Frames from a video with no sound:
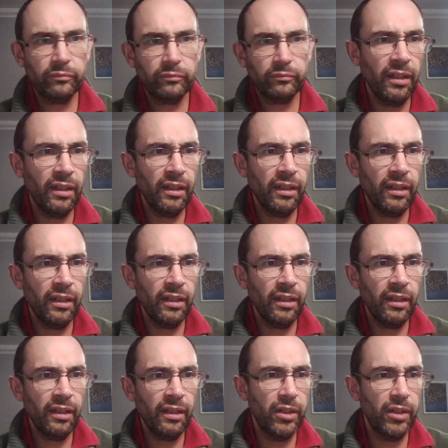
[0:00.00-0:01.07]
Let's just check.
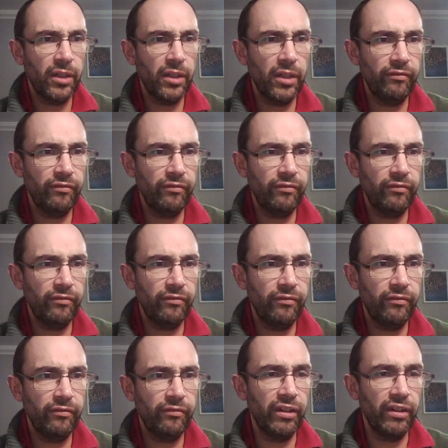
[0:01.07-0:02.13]
So we should have, so we've got
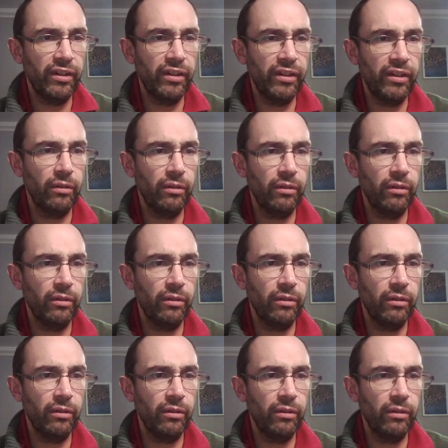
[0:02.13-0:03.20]
3 rerolls each.
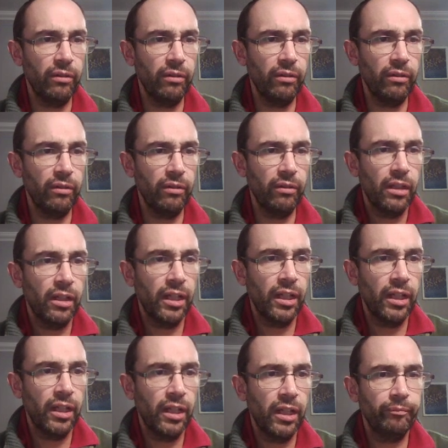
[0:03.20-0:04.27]

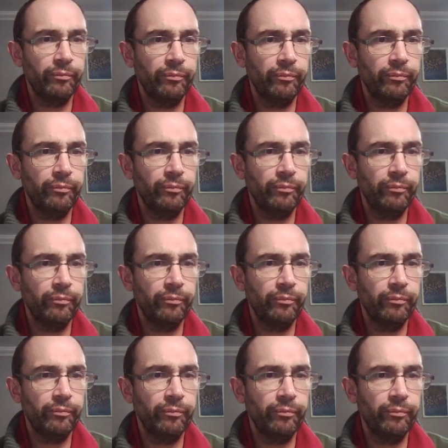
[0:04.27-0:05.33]
Oh yeah, worth saying as well.